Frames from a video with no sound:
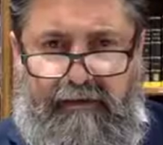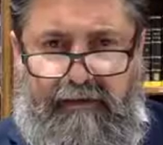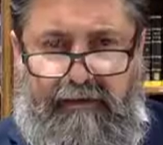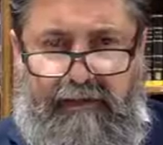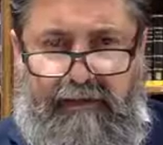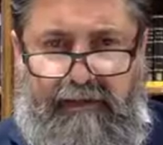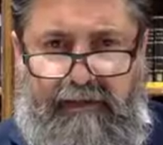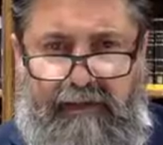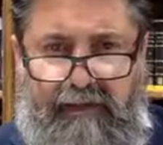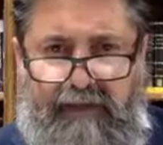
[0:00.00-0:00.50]

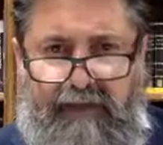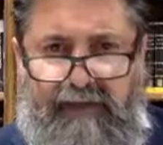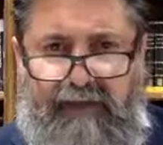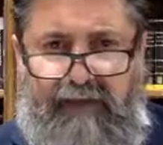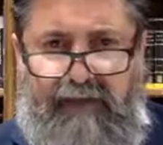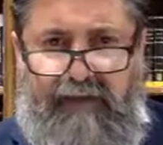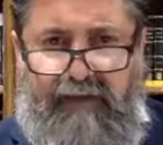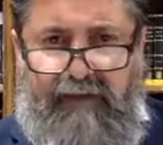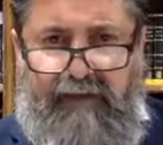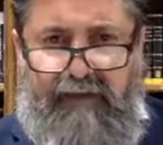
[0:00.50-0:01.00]
it says,
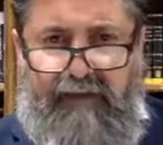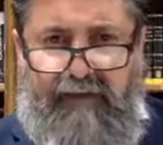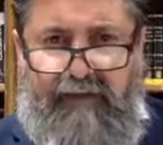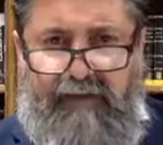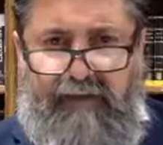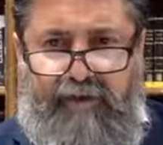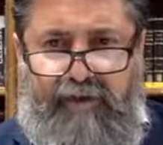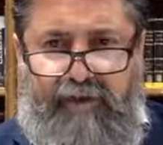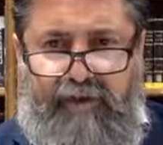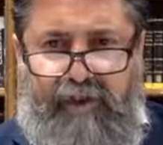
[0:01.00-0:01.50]
VeAviv
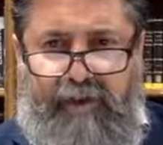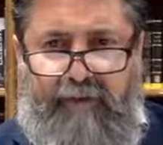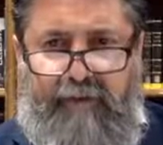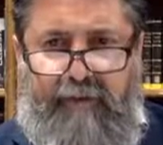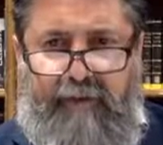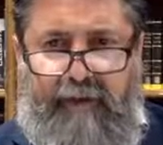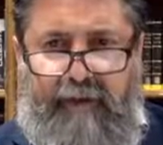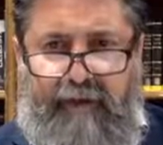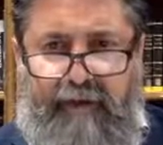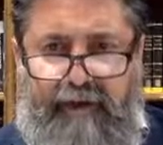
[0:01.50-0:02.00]

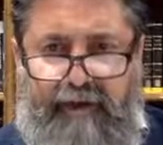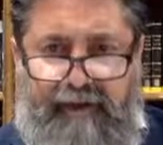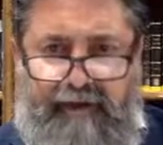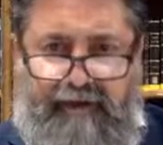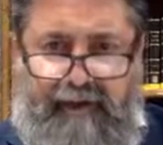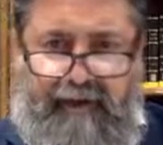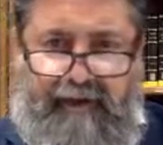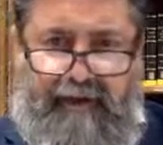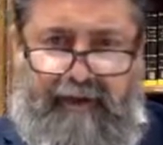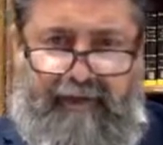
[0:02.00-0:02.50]
shamar et
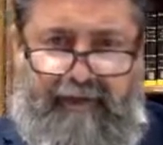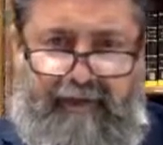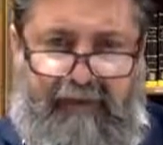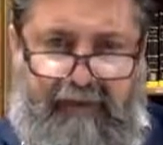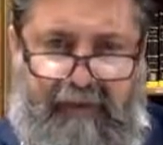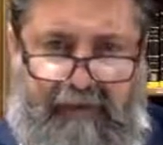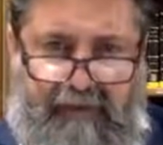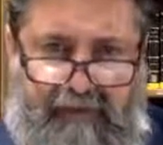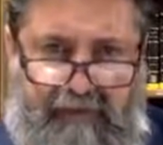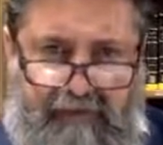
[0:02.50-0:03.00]

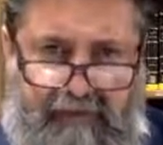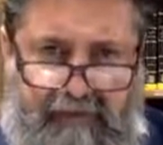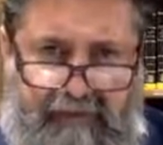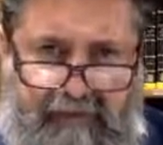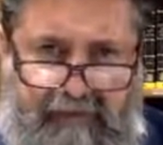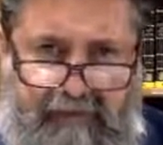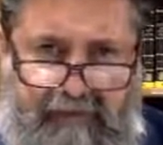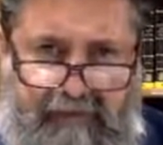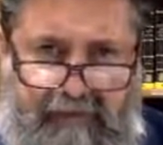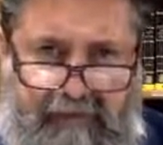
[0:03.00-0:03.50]
haDavar
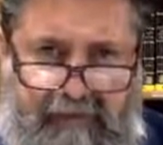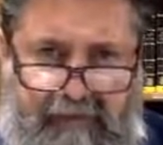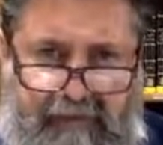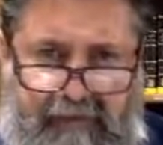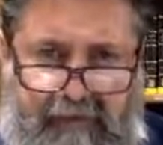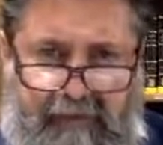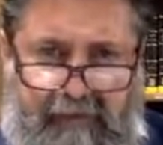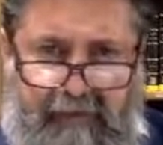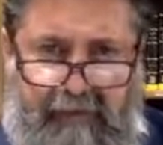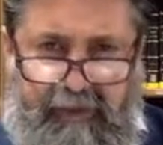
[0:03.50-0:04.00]

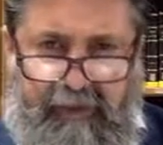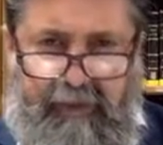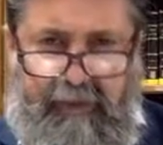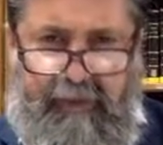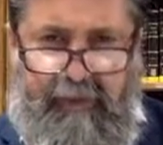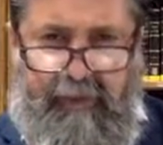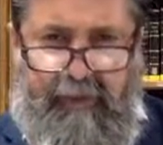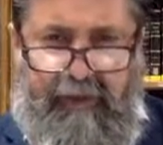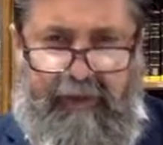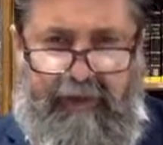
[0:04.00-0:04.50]
meaning
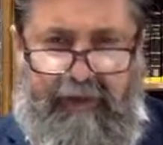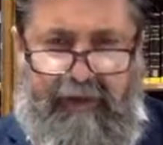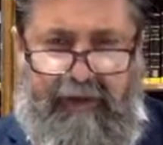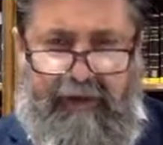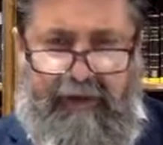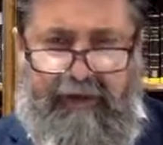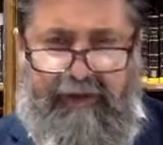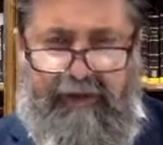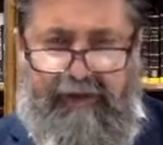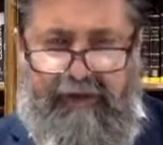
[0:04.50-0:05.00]
he
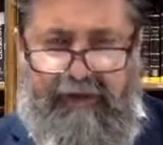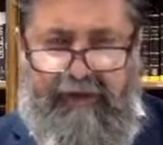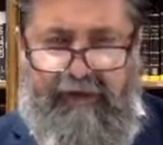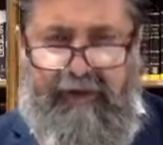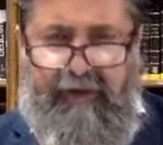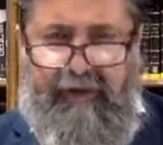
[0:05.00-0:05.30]
paid very